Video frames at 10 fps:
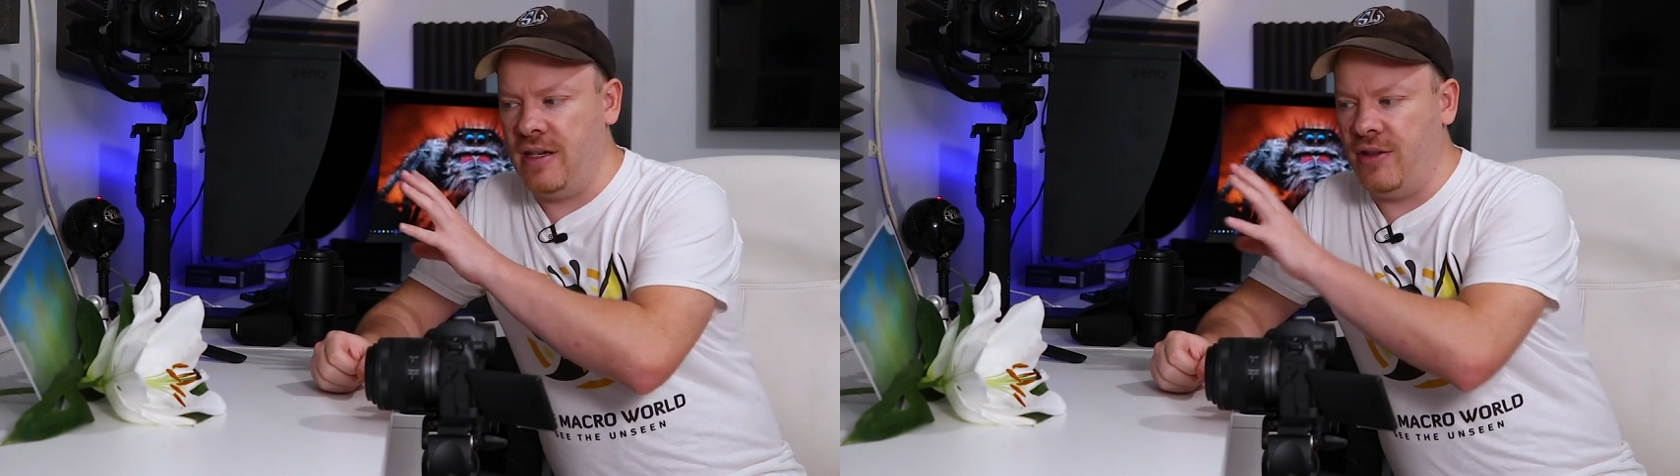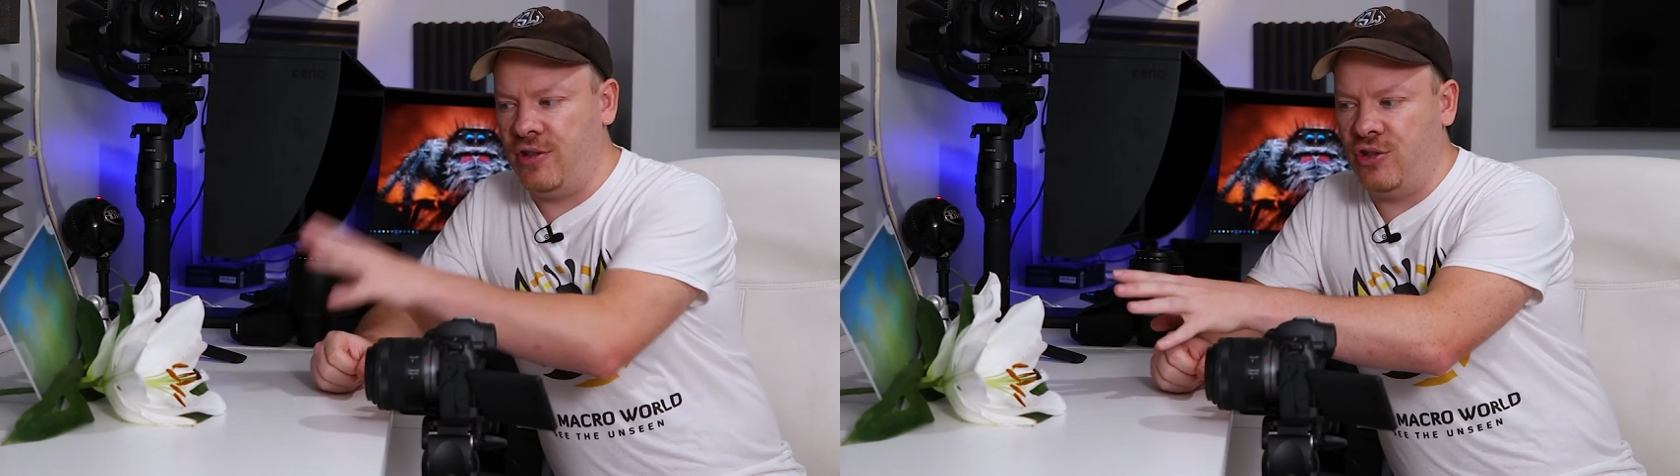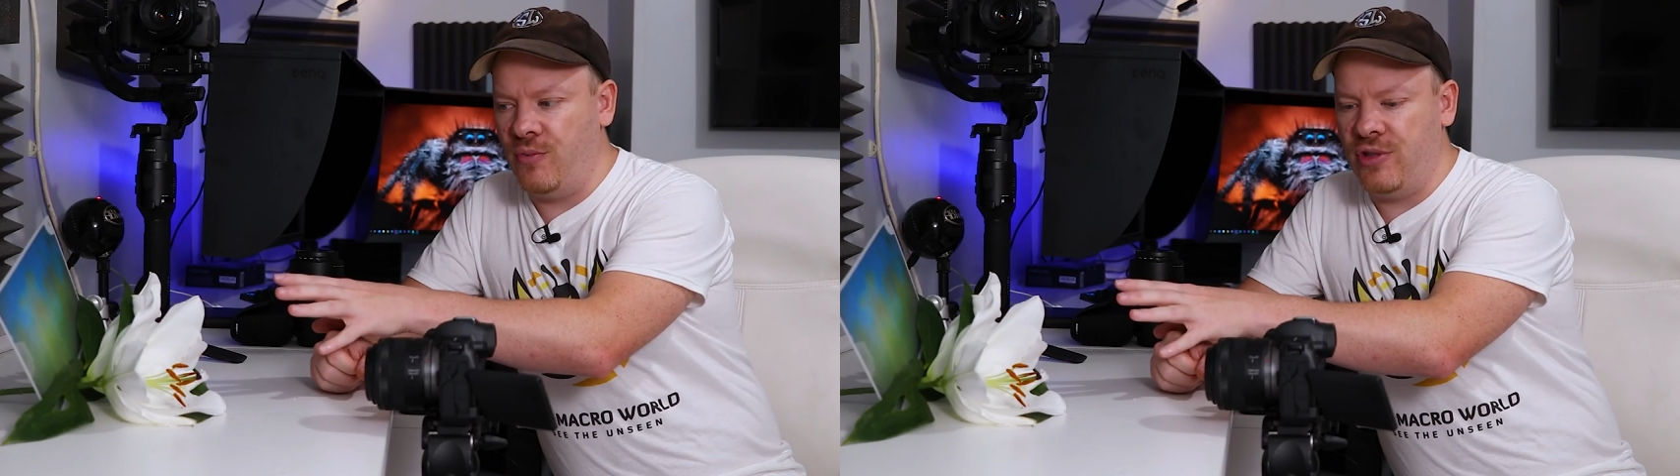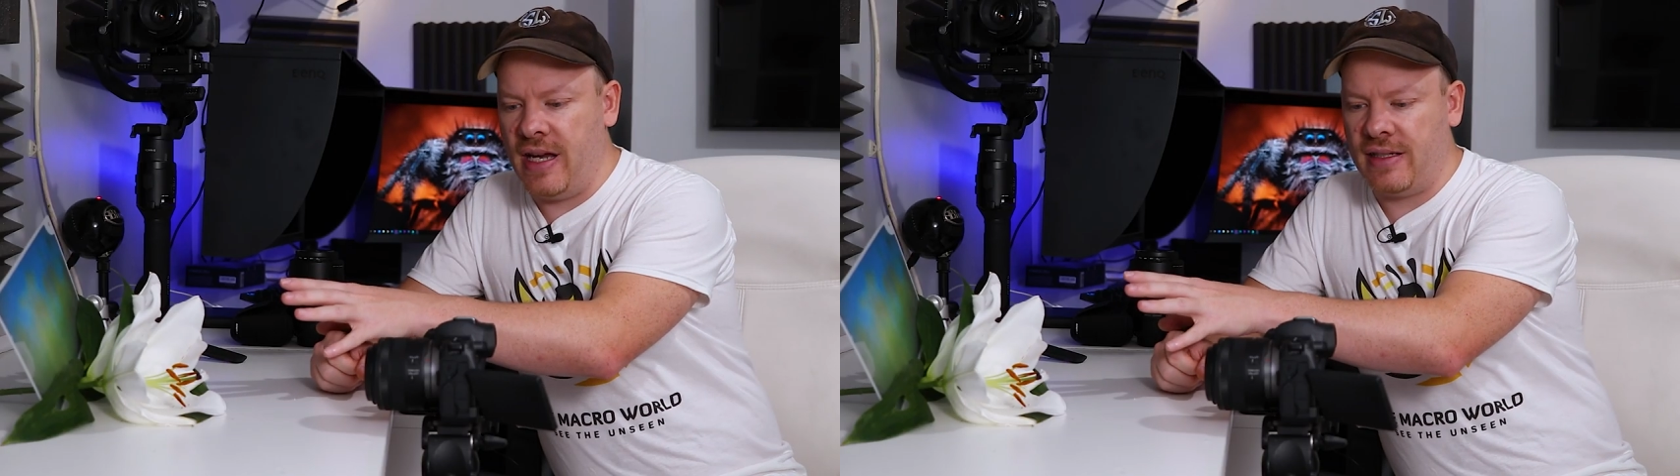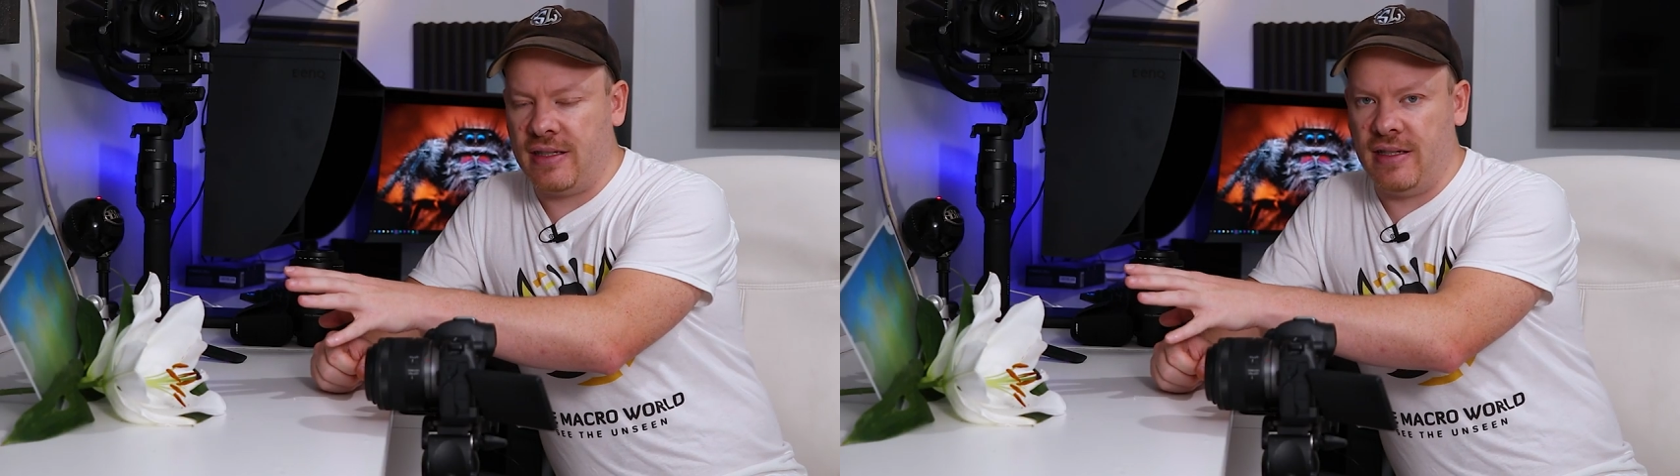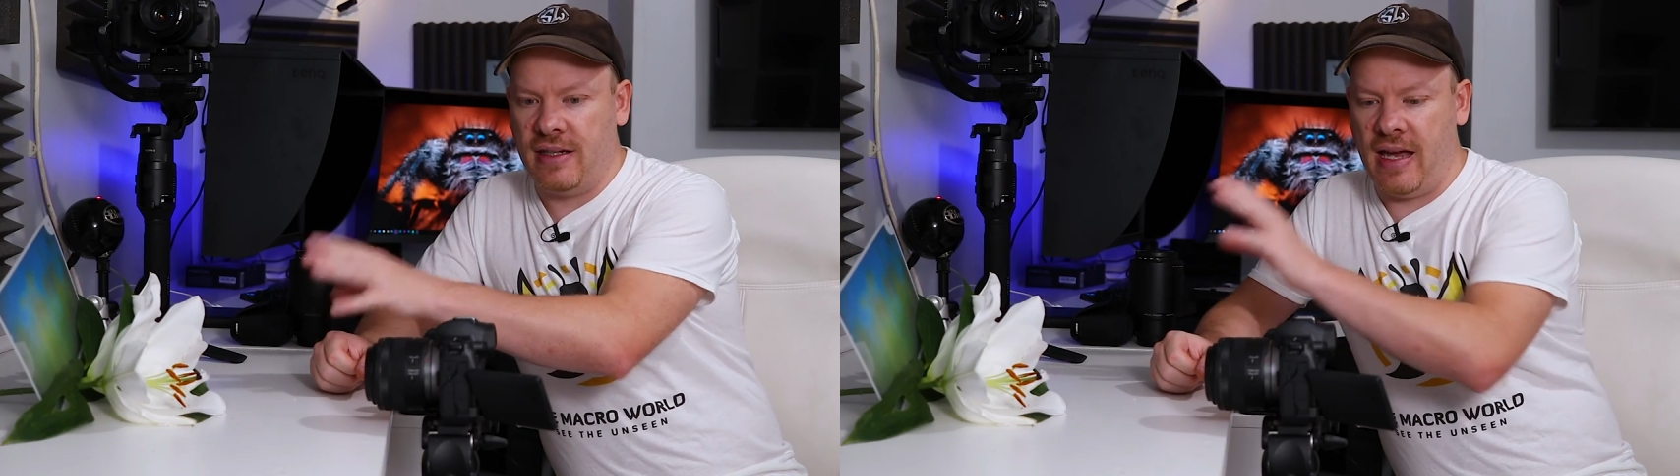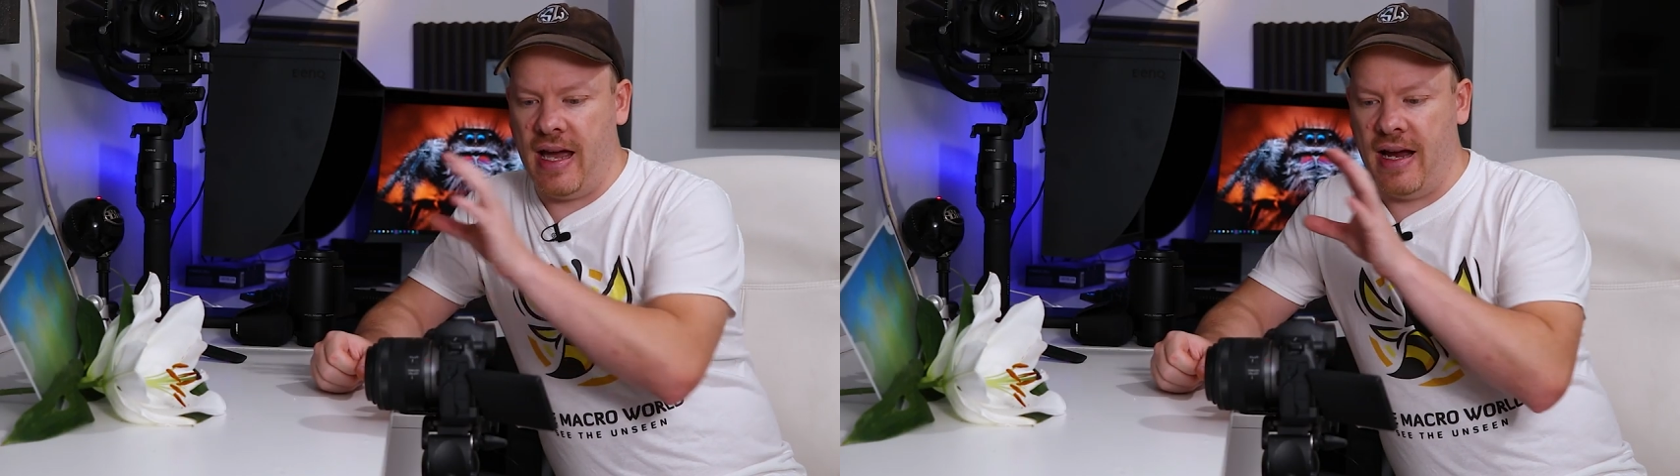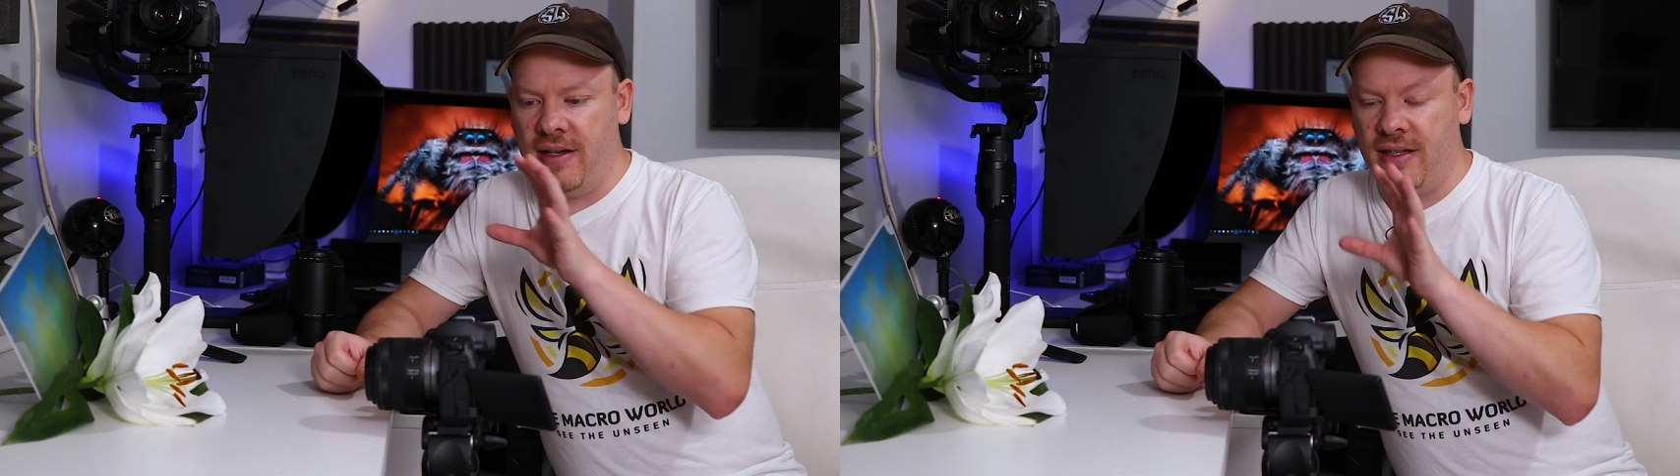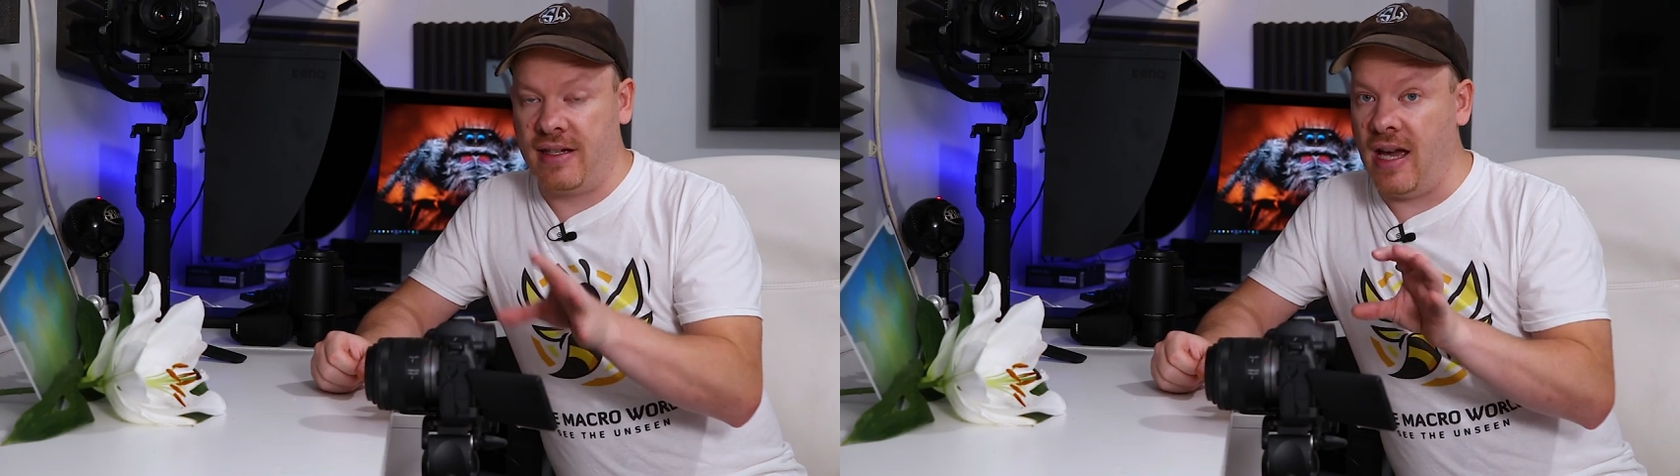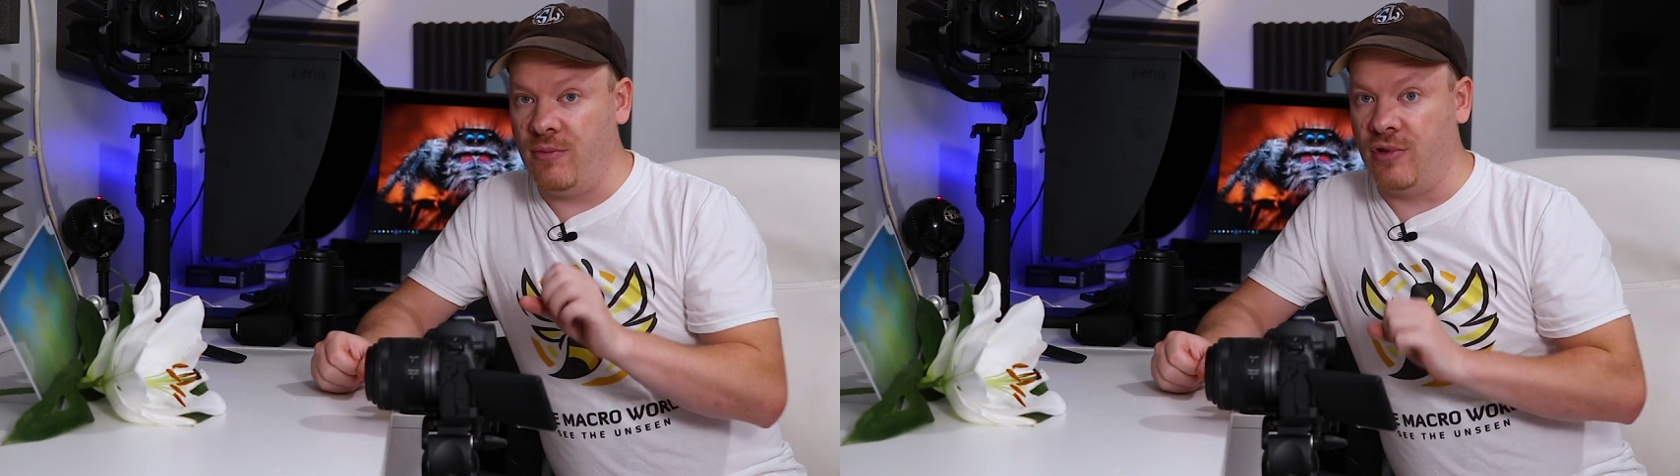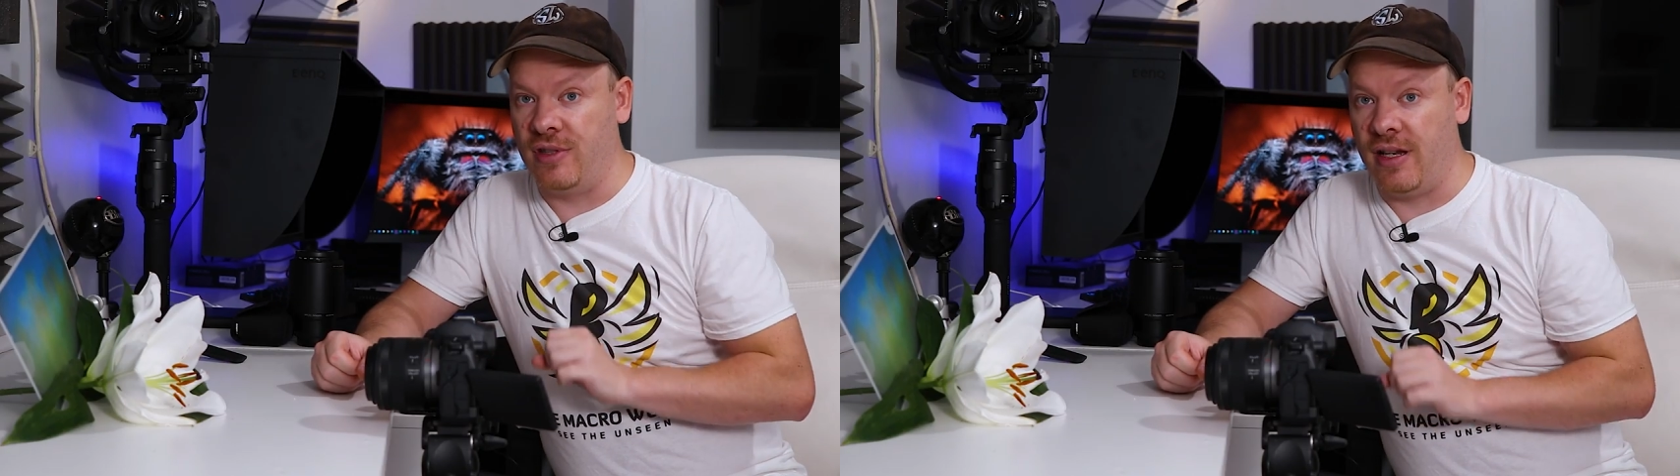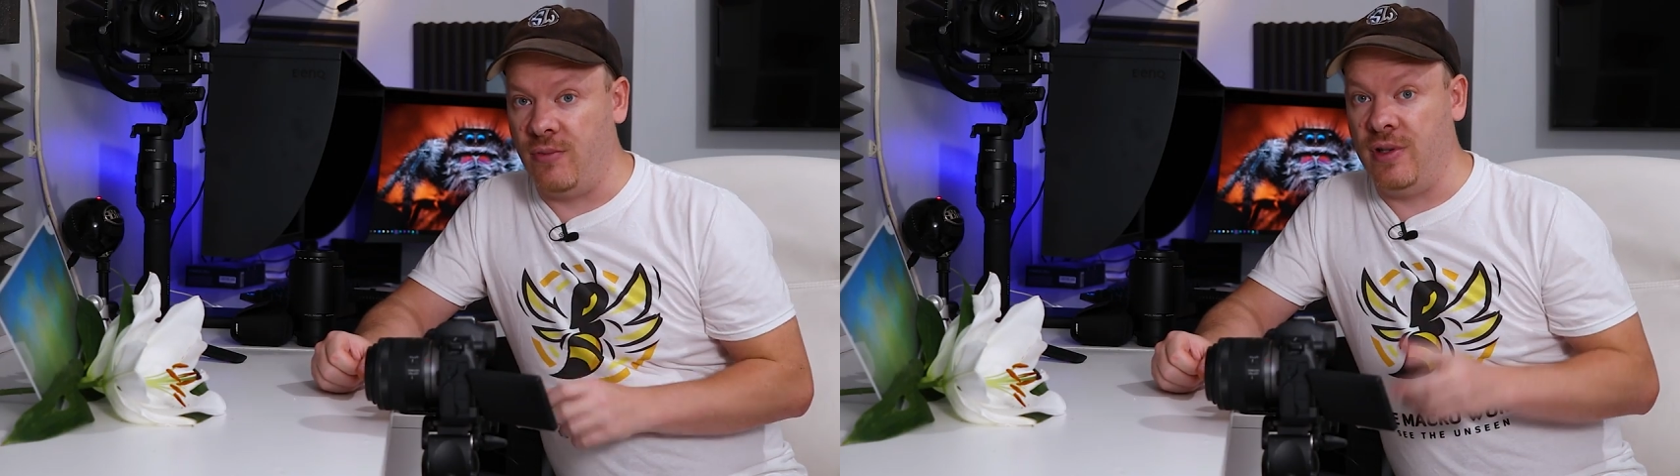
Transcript: uh, the subject and the camera setup,